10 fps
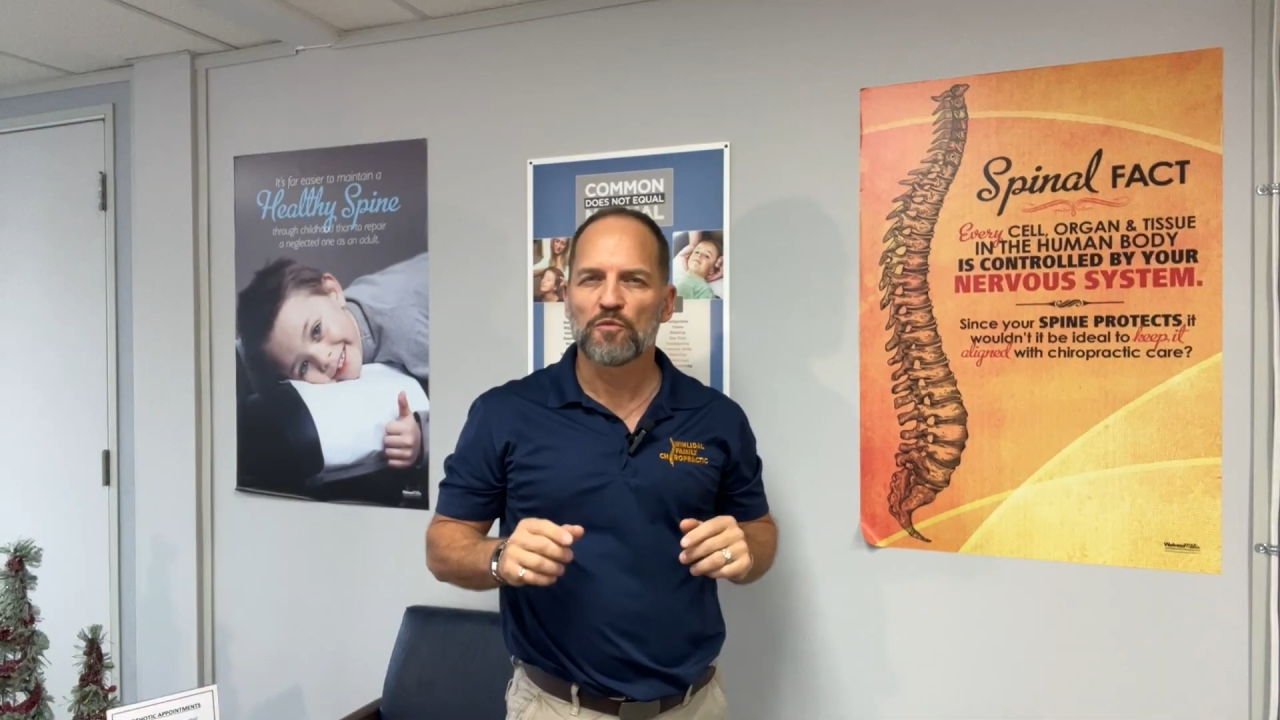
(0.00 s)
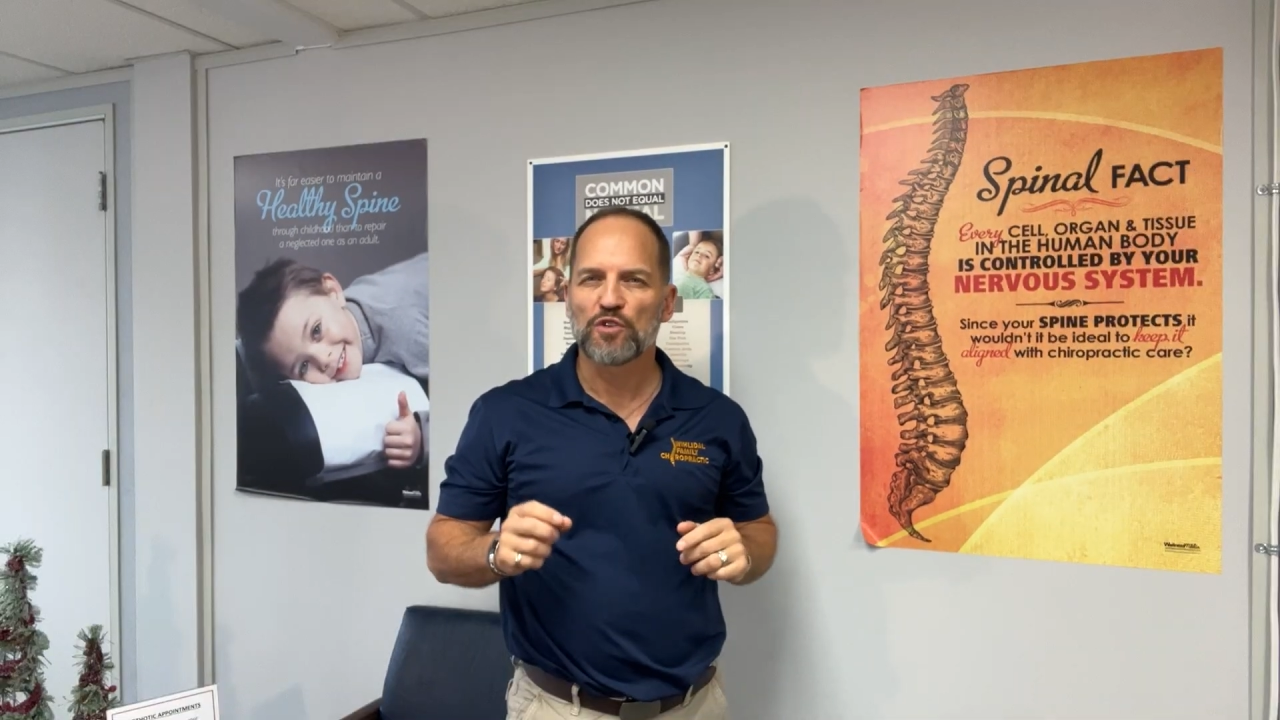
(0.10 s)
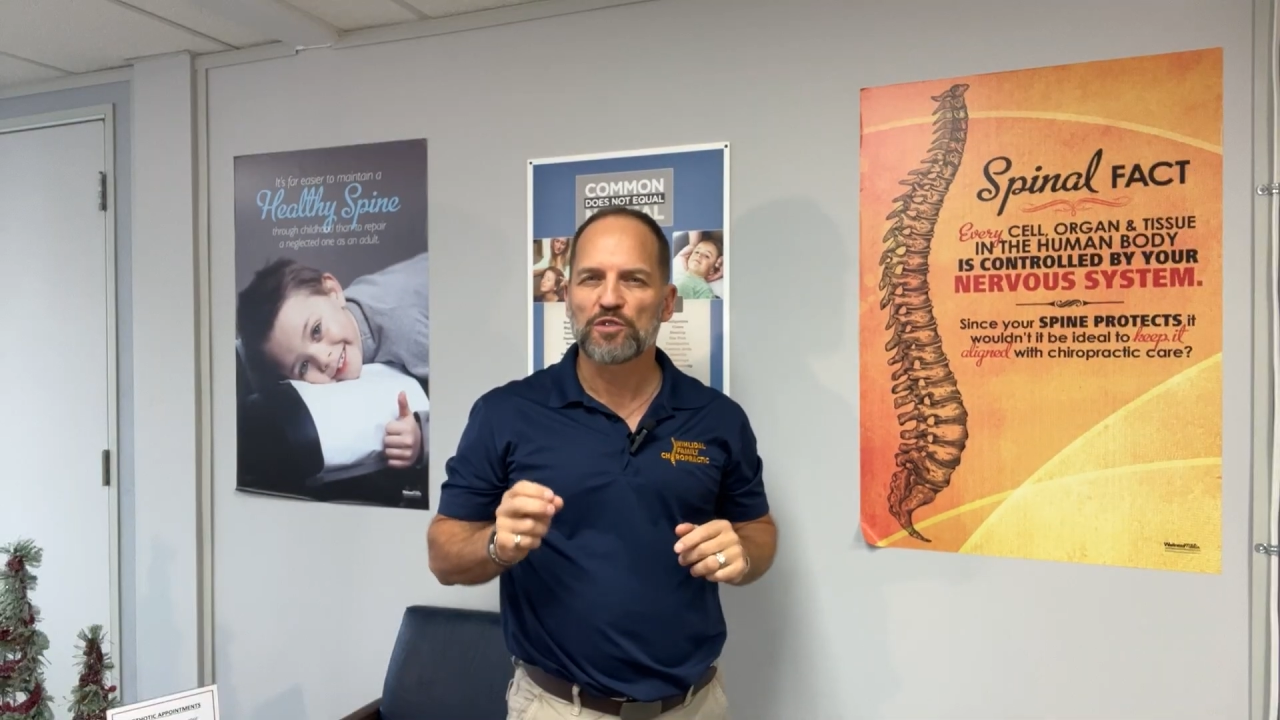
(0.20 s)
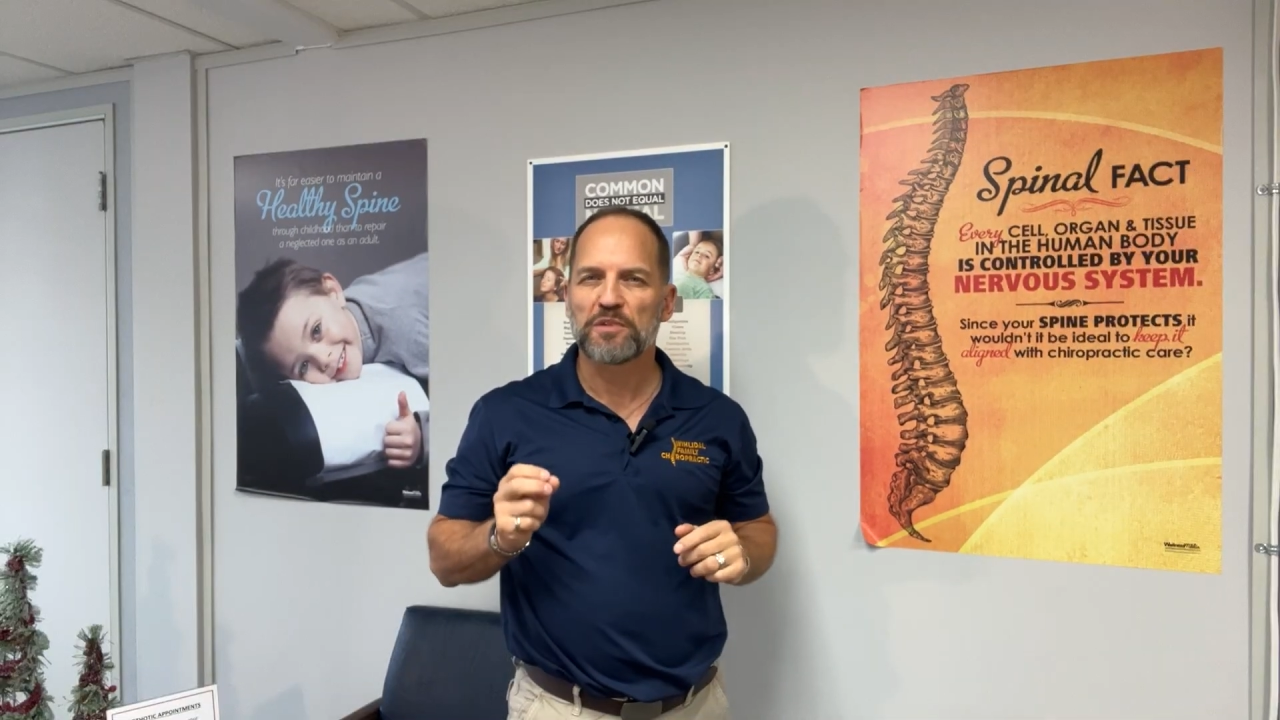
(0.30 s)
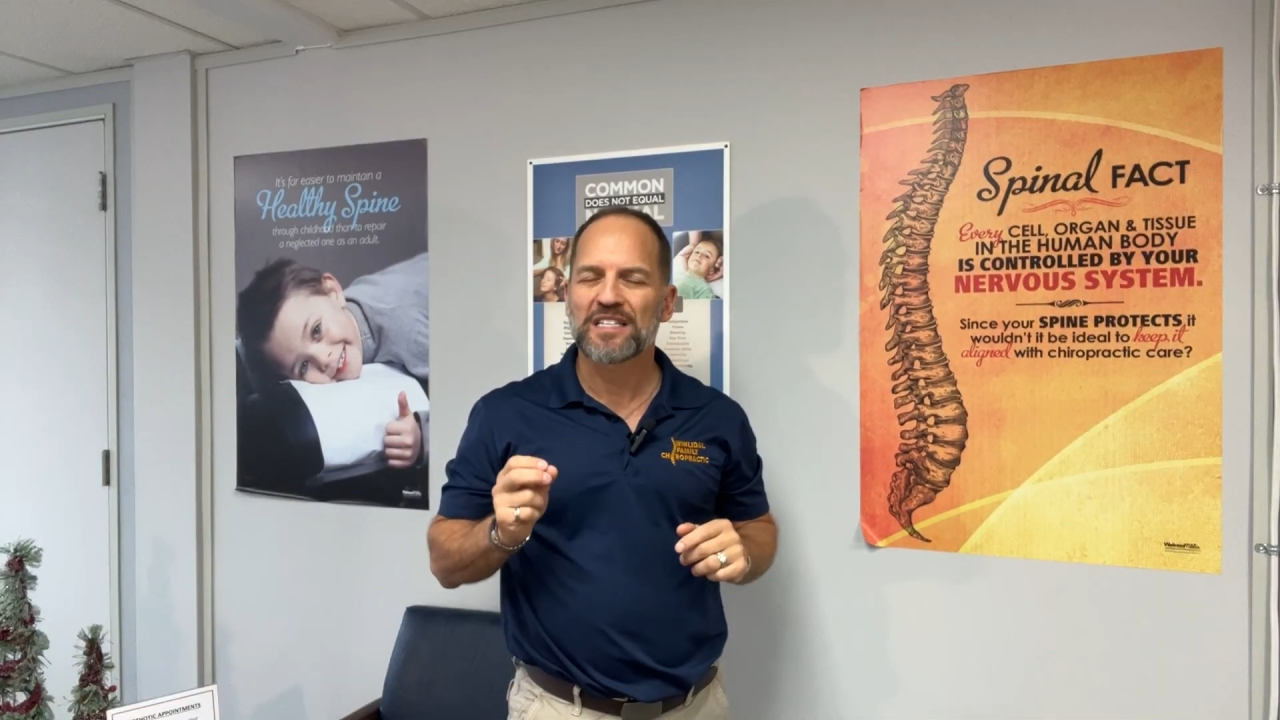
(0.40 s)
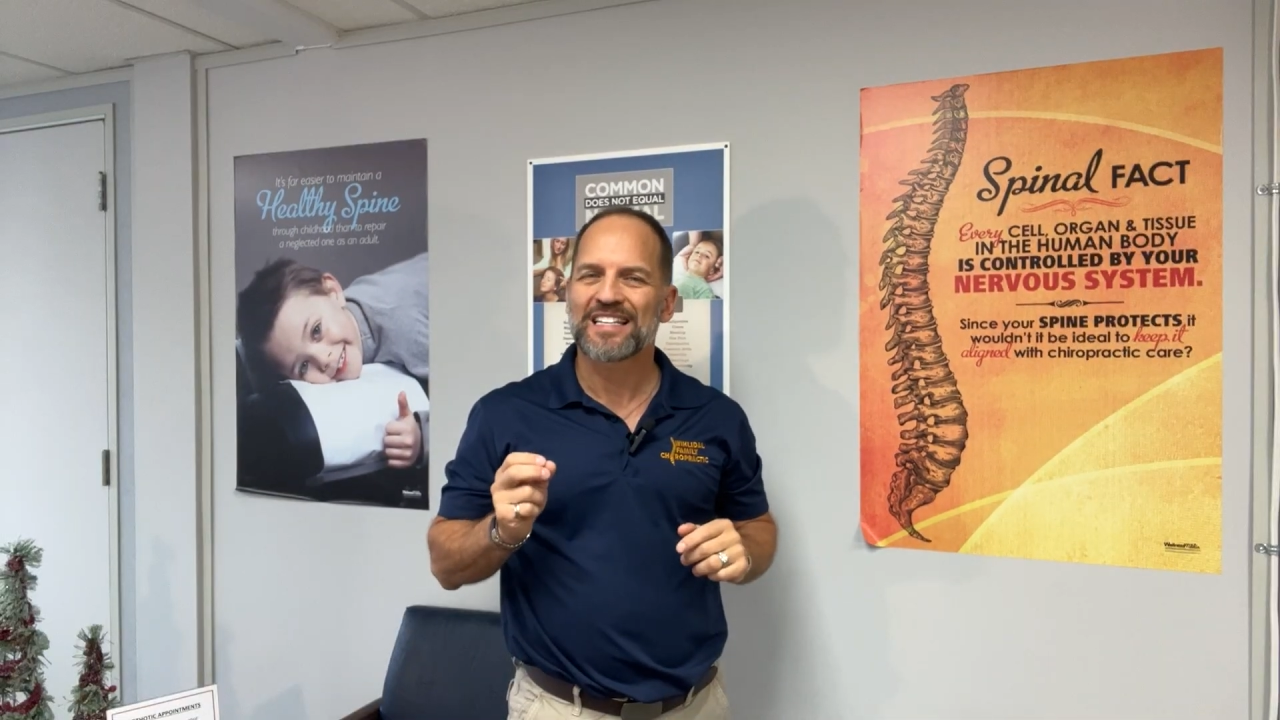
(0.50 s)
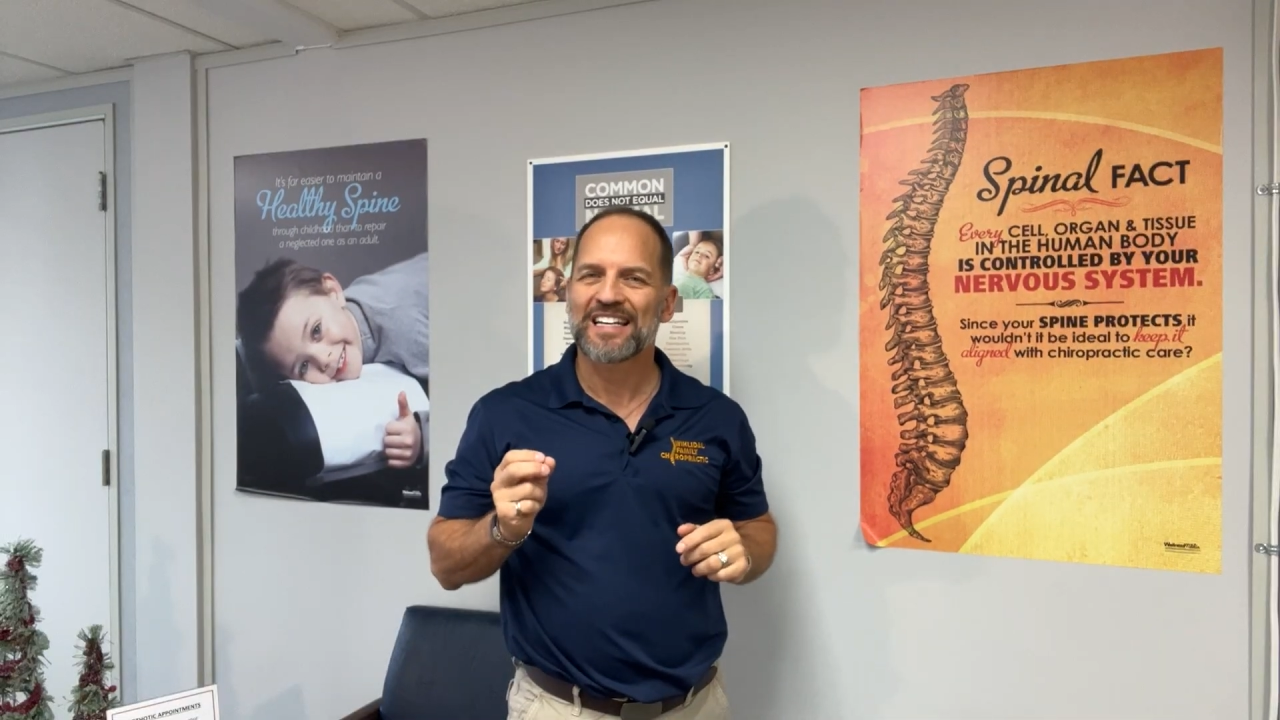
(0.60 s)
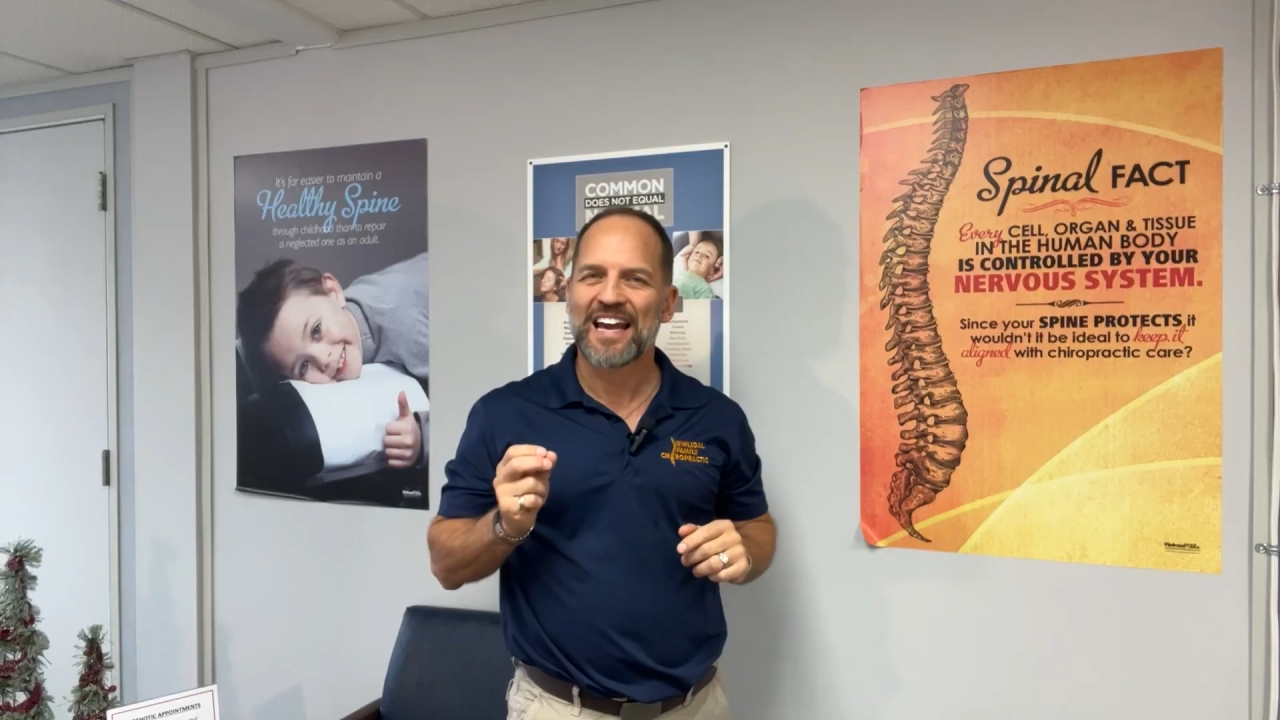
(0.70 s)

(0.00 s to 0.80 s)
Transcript: which means that